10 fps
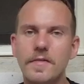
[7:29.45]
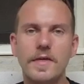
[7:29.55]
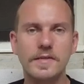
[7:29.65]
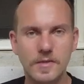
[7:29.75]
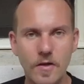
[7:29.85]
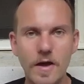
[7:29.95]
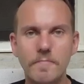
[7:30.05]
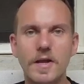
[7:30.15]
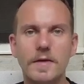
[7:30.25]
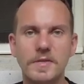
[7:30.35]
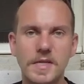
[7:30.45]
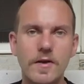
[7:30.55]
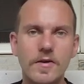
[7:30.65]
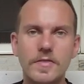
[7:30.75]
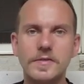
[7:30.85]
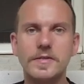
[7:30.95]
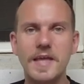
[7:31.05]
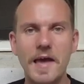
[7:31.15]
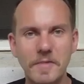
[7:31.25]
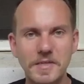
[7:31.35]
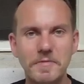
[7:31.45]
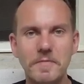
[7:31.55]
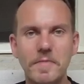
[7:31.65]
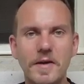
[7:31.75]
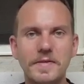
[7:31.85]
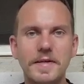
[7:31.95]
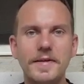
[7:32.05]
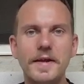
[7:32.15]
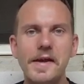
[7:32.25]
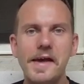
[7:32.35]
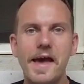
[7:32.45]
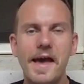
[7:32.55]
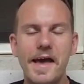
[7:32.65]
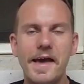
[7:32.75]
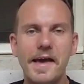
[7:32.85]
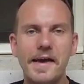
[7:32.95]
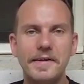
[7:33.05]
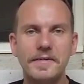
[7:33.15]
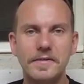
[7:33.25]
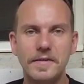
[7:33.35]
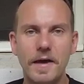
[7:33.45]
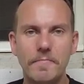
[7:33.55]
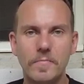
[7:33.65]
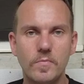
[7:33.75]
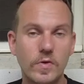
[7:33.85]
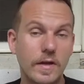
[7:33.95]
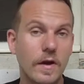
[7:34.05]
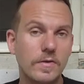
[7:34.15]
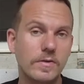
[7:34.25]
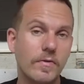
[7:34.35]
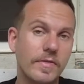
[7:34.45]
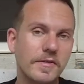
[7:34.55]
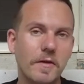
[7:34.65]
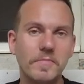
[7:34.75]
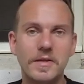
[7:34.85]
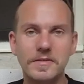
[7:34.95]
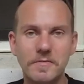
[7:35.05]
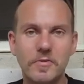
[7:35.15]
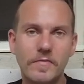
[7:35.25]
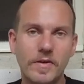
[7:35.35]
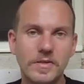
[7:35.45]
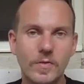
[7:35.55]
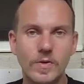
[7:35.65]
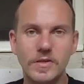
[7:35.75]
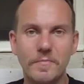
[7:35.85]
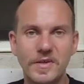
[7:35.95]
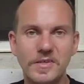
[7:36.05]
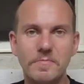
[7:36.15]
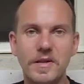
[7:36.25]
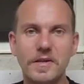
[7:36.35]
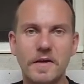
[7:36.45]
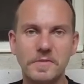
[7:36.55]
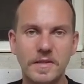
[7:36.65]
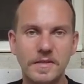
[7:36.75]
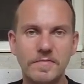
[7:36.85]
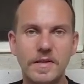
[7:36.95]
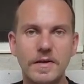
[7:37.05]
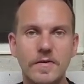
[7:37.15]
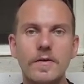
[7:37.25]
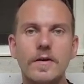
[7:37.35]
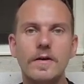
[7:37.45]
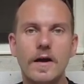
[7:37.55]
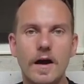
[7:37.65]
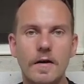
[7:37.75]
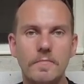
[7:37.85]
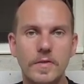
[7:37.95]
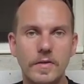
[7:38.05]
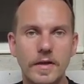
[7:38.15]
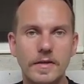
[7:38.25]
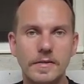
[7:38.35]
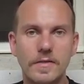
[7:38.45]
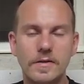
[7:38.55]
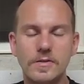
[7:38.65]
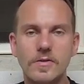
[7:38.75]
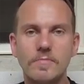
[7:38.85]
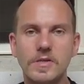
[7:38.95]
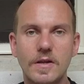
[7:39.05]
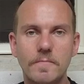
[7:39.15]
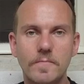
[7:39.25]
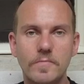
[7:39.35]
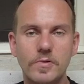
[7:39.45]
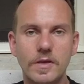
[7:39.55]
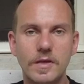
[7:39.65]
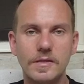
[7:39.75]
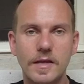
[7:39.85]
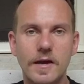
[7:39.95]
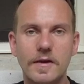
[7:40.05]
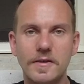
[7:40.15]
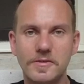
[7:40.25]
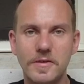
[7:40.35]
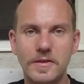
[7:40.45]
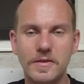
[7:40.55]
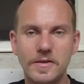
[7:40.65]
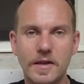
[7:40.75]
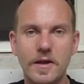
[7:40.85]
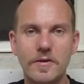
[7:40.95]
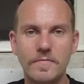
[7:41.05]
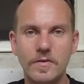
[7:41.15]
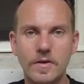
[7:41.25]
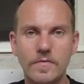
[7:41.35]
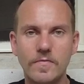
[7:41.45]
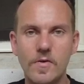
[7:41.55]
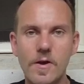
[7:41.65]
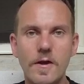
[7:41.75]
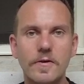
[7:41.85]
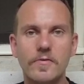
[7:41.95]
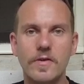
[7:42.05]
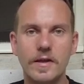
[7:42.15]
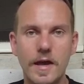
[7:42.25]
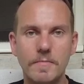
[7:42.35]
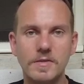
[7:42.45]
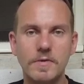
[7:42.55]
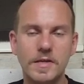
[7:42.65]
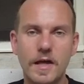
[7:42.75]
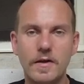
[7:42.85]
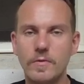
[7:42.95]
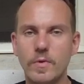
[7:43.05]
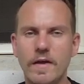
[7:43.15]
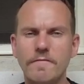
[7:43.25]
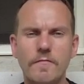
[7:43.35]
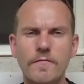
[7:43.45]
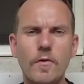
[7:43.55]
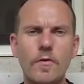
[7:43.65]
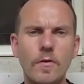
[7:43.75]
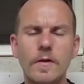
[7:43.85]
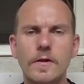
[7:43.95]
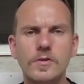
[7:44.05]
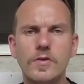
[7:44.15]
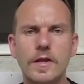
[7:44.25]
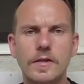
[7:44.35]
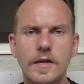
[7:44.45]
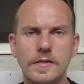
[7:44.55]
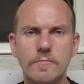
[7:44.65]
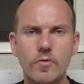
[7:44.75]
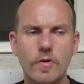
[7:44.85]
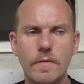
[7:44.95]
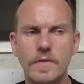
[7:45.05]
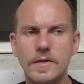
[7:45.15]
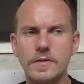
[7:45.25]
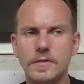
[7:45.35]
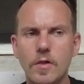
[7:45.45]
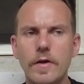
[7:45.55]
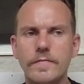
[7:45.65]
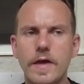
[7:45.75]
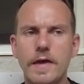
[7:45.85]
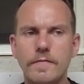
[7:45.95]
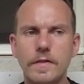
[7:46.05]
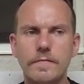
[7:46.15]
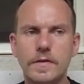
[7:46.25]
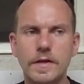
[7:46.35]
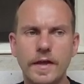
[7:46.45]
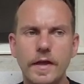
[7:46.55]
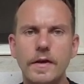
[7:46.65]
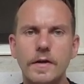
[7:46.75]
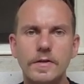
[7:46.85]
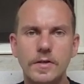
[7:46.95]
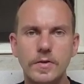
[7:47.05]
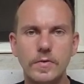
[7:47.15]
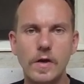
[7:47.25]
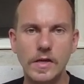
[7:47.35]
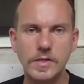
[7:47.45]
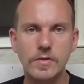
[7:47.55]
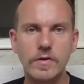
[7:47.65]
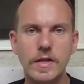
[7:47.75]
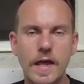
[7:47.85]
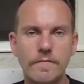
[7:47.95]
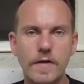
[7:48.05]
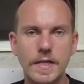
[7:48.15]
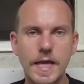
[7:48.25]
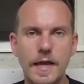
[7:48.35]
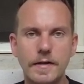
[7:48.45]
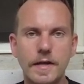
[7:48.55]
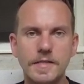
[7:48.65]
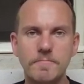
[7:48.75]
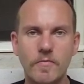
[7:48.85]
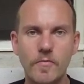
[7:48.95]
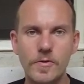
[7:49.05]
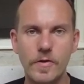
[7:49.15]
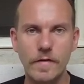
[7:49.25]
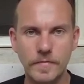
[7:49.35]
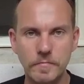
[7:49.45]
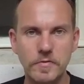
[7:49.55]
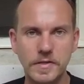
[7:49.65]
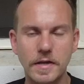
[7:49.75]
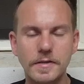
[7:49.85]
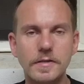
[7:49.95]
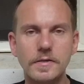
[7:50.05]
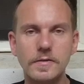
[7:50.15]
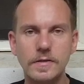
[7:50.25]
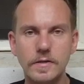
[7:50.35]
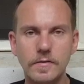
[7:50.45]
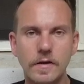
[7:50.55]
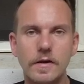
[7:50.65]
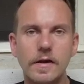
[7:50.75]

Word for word: Thanks a lot. My name is Eric. This is MSP Mountain. And yeah, we also run this company, Support Adventure, which I mentioned many times in this video. The link is in the description. Please ensure that you check it out if you're looking for great MSP talent. We have a full training and testing program that does a lot of the heavy lifting to screen and vet candidates before they're ever presented to you.